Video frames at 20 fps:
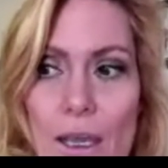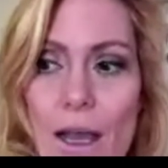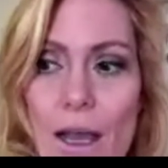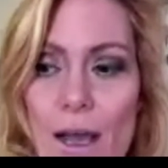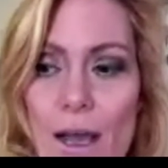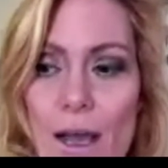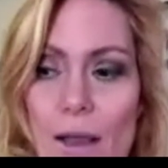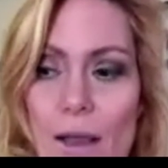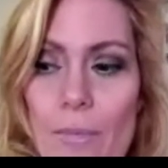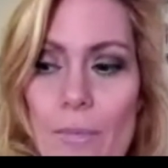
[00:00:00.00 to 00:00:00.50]

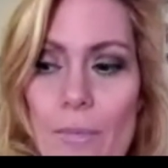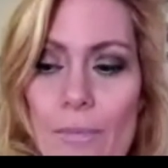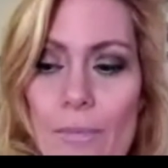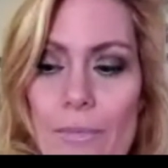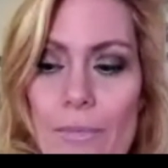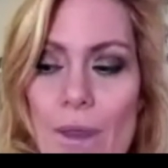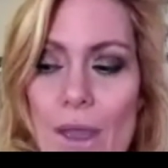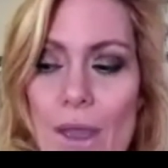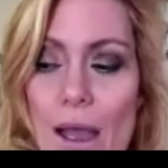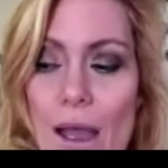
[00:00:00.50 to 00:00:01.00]

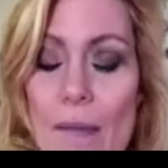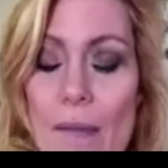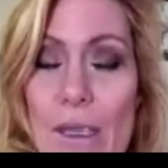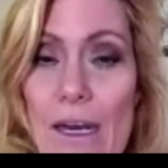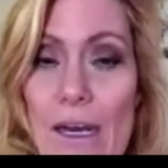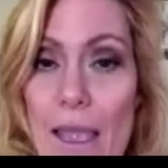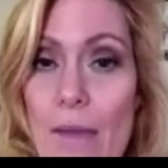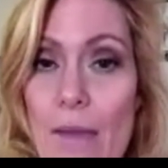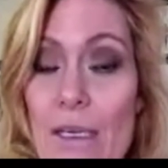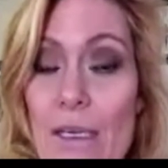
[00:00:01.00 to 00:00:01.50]
I
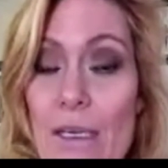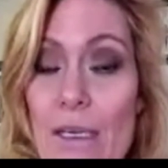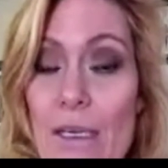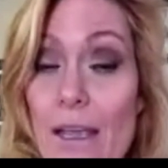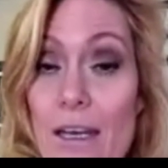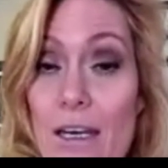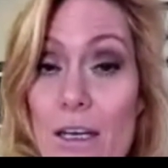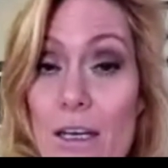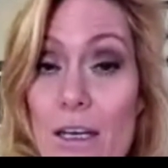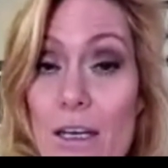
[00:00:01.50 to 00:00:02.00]
mean, I am
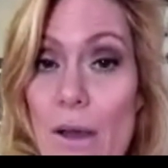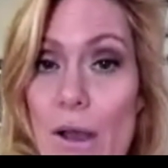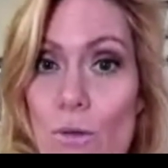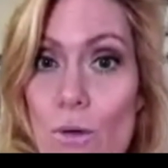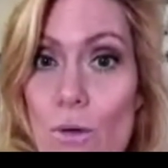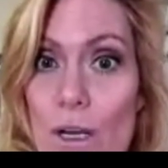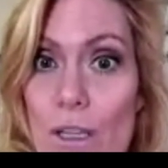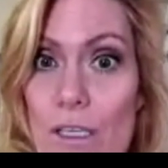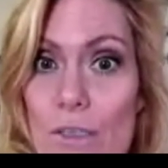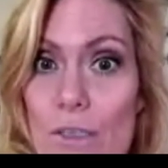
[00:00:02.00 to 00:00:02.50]
excited
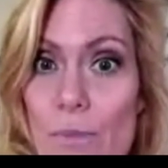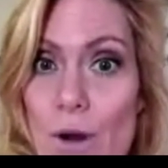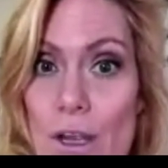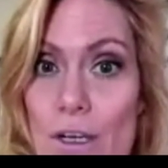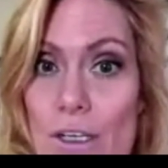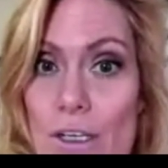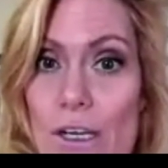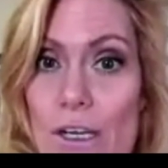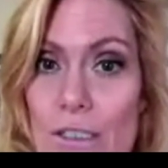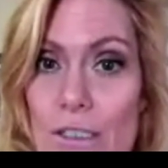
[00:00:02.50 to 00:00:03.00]
about one of these
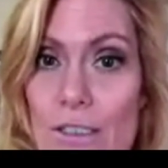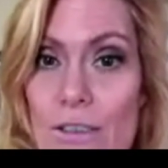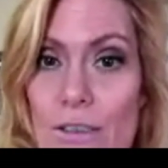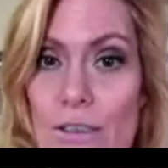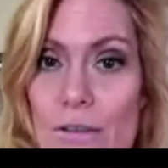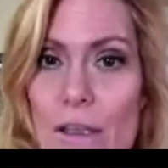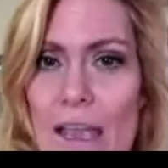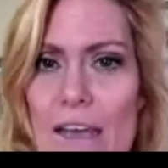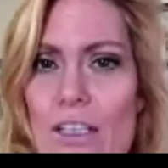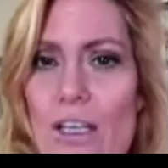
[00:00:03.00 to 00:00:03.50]
projects.
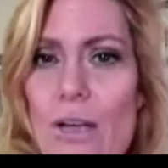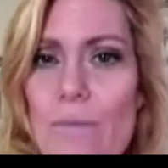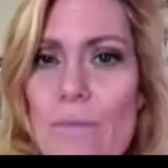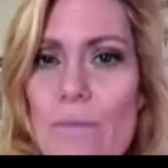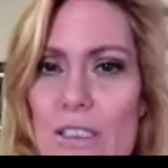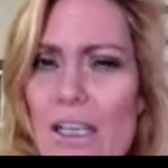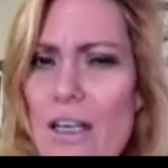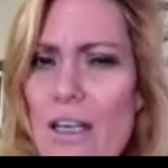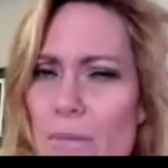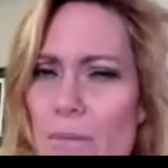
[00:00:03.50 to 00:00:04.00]
Actually, I'm
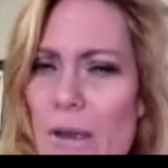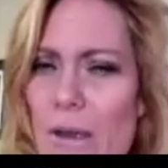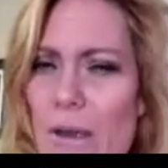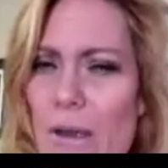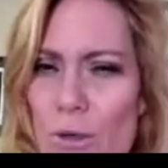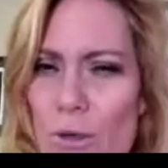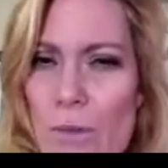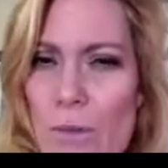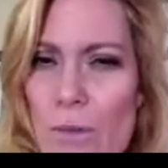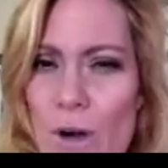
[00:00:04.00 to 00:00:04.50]
excited about
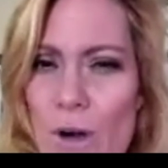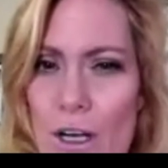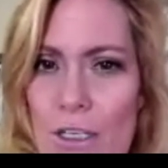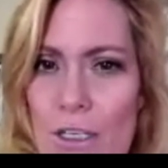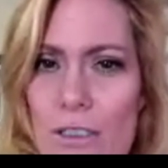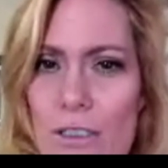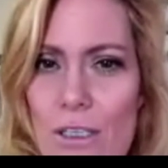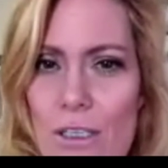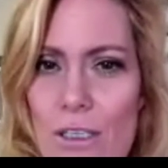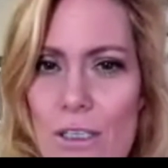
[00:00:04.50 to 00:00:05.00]
two of the
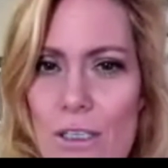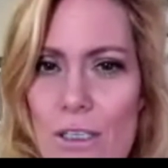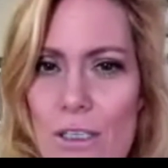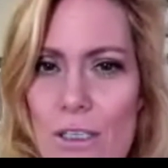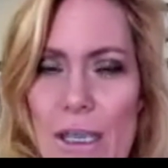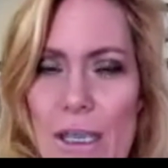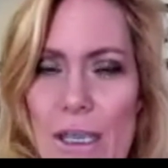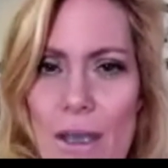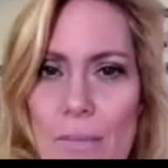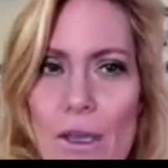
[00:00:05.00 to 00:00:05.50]
projects that are
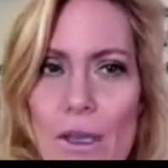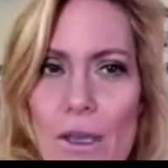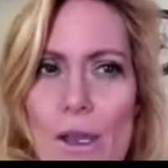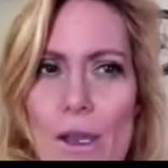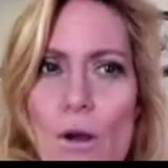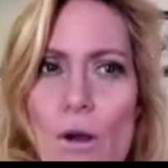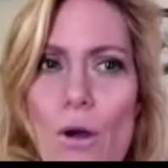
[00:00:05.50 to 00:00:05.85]
coming up.